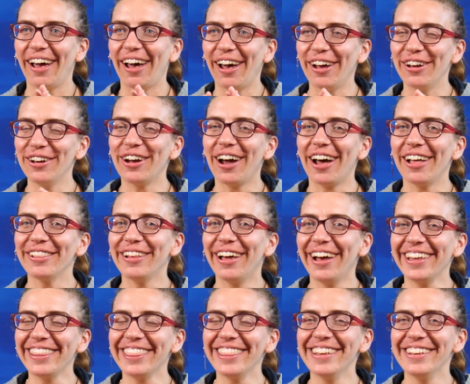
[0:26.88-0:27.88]
I
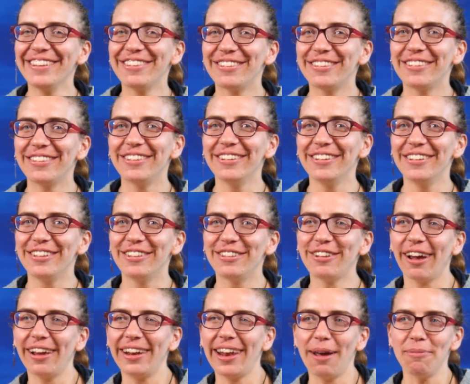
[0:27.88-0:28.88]
like the
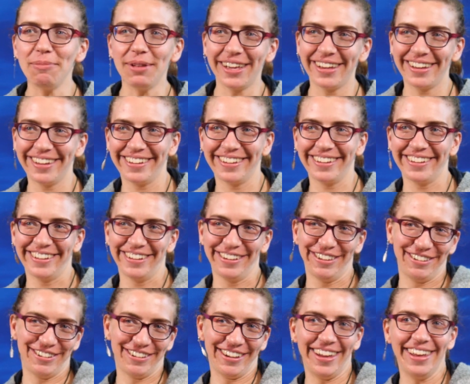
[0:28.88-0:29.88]
dynamic
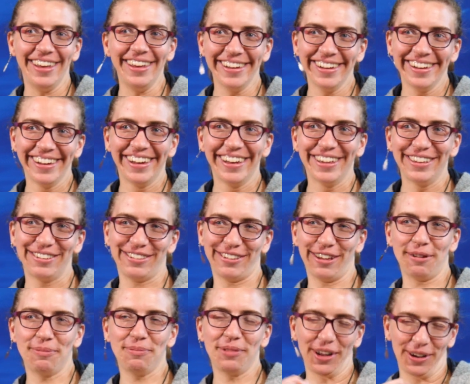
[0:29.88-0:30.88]
chi,
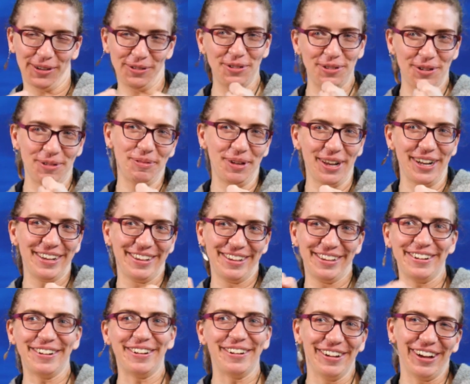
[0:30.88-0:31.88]
so I'm like, well, I'm gonna,
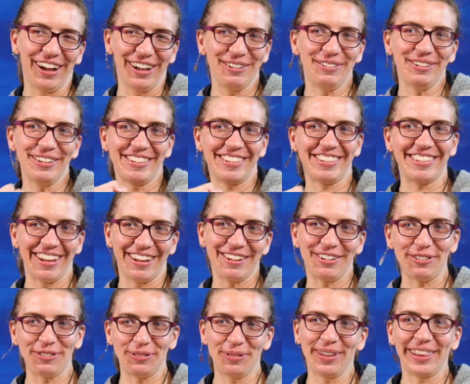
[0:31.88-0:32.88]
you know, I always start
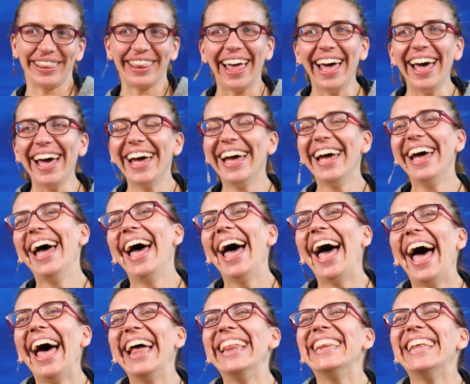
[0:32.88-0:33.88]
off with that.
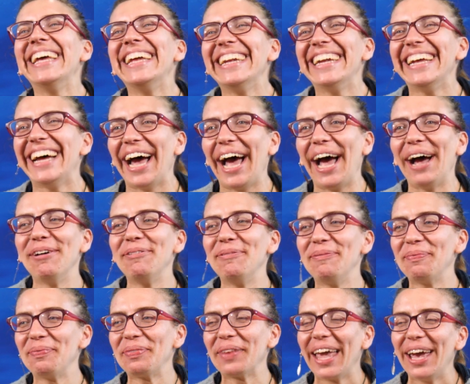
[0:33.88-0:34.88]
And
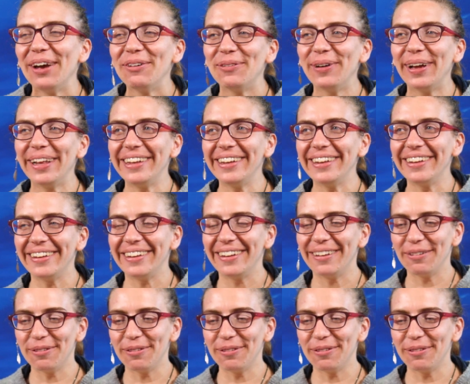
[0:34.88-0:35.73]
then when